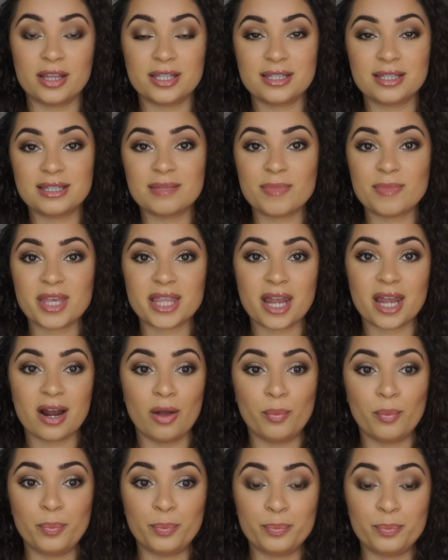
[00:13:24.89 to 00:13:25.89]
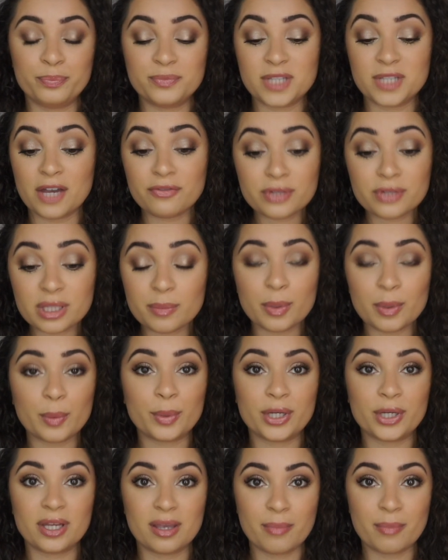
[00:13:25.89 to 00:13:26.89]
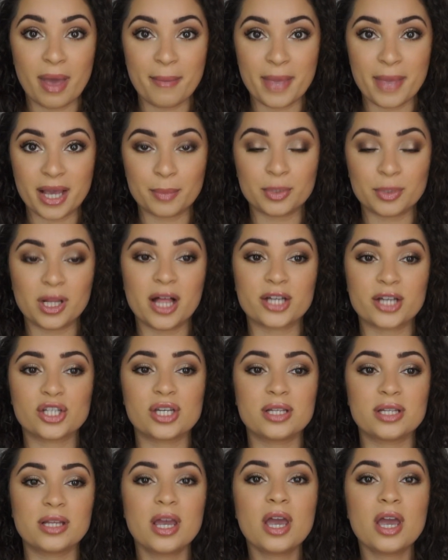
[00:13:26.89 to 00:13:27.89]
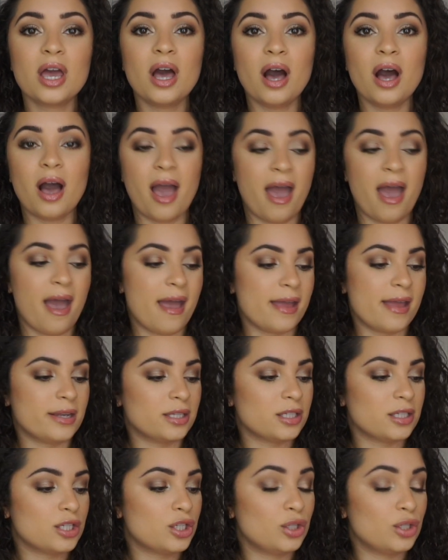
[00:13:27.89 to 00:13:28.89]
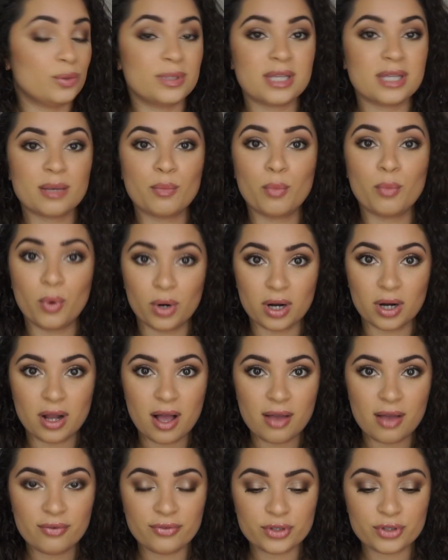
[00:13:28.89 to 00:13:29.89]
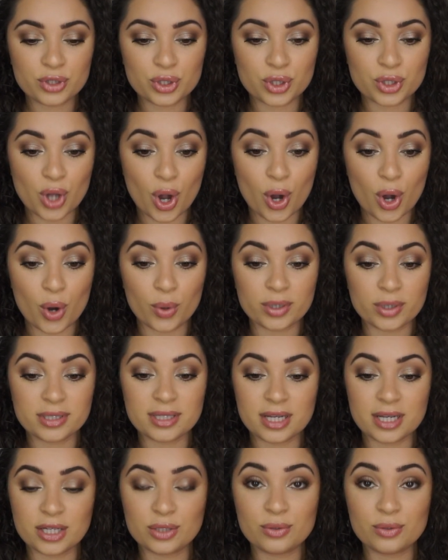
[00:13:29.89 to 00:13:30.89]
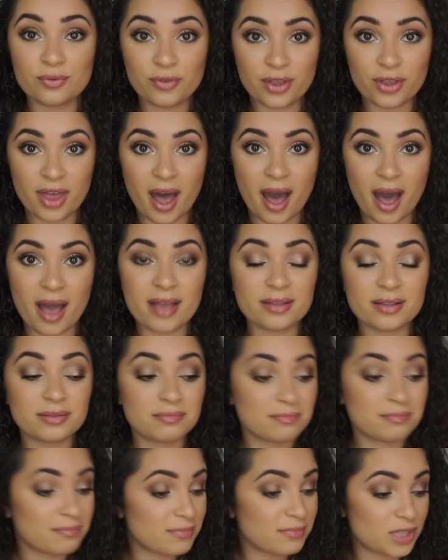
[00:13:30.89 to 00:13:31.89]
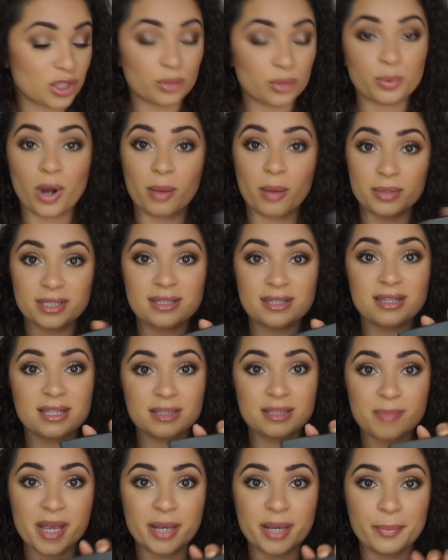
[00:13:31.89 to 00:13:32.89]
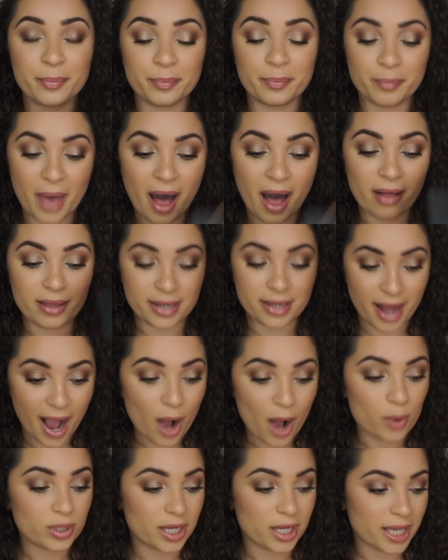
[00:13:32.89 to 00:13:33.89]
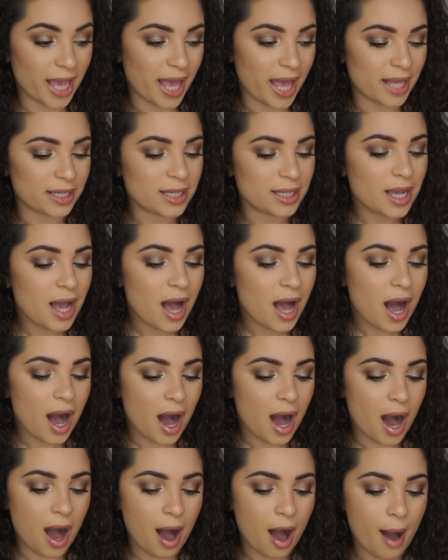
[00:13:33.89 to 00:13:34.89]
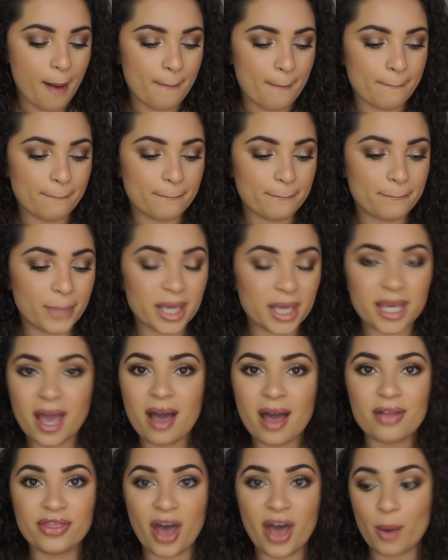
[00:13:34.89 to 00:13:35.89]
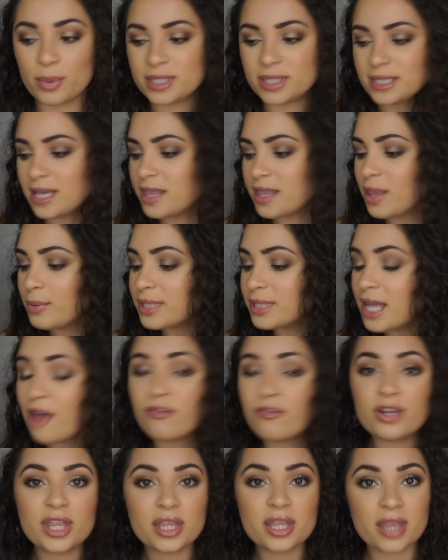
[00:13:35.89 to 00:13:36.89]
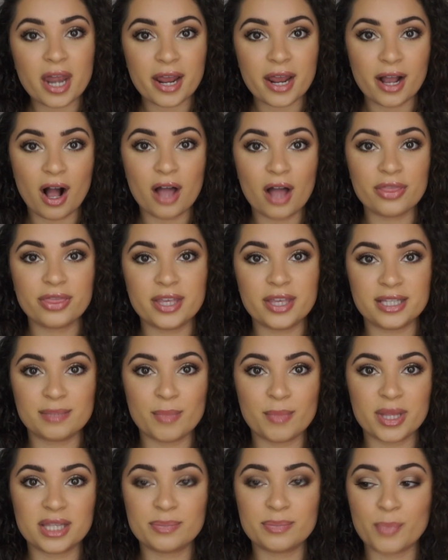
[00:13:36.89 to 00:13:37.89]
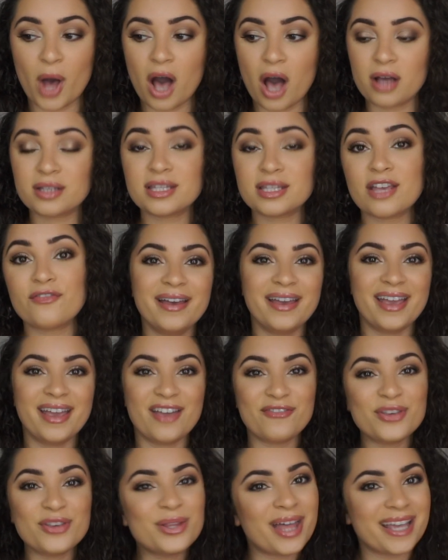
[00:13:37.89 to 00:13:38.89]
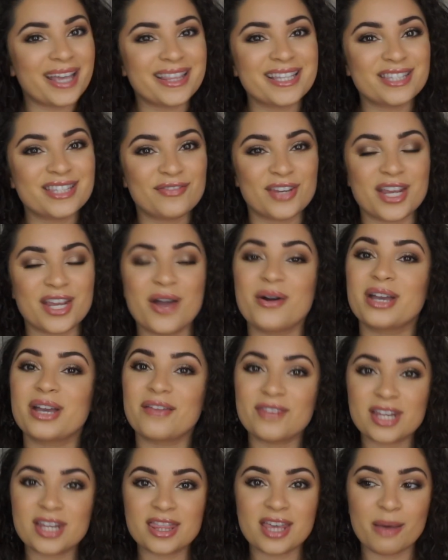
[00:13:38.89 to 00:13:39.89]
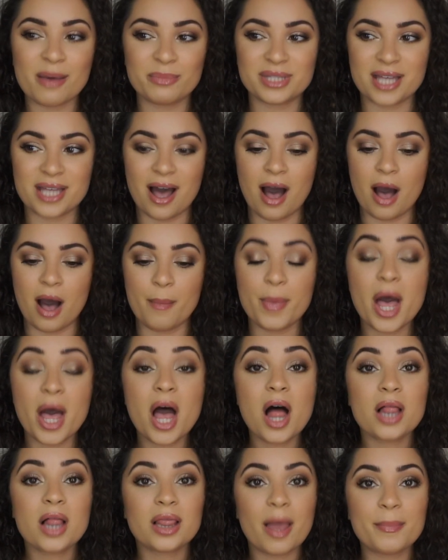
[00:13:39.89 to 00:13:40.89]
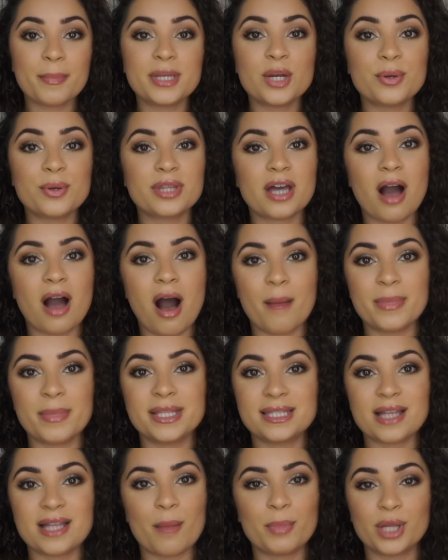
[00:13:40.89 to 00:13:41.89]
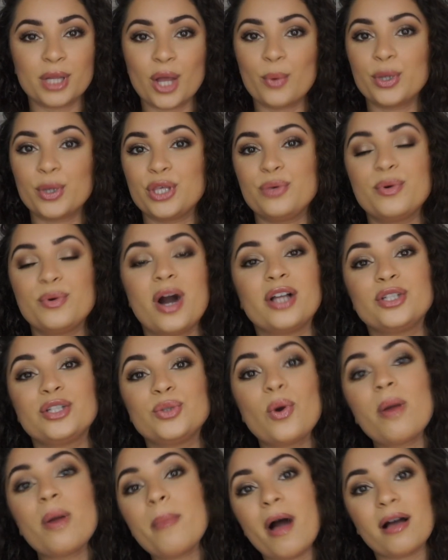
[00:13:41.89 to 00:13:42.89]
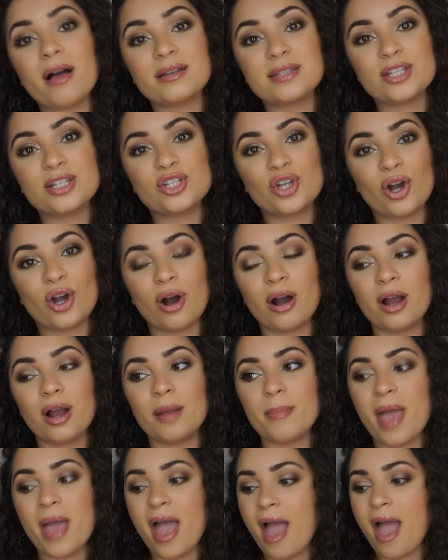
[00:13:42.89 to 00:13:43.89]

This is something that I'll definitely be putting in my makeup collection and using more of. So stay tuned for that. You'll probably see this makeup palette out again. But yeah, that was it. That was everything that I got in this month's box. If you like this video, give it a thumbs up. Let me know in the comments down below what you got in your Boxycharm.